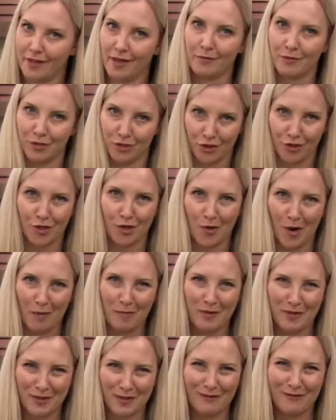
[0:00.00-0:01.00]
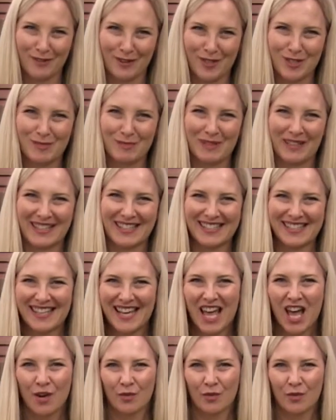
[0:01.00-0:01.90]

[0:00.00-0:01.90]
them to show up in the first place.